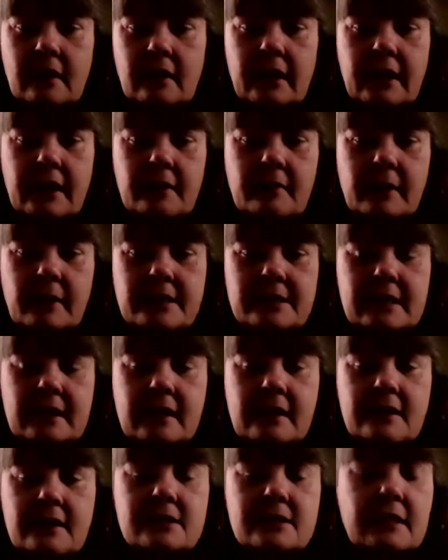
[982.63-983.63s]
Anyways,
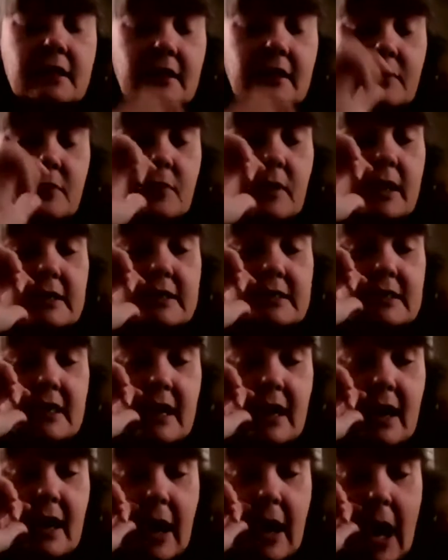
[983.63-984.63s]
guys, the giveaway
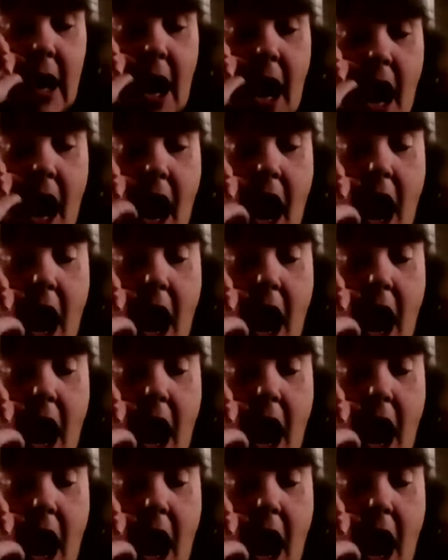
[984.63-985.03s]
today,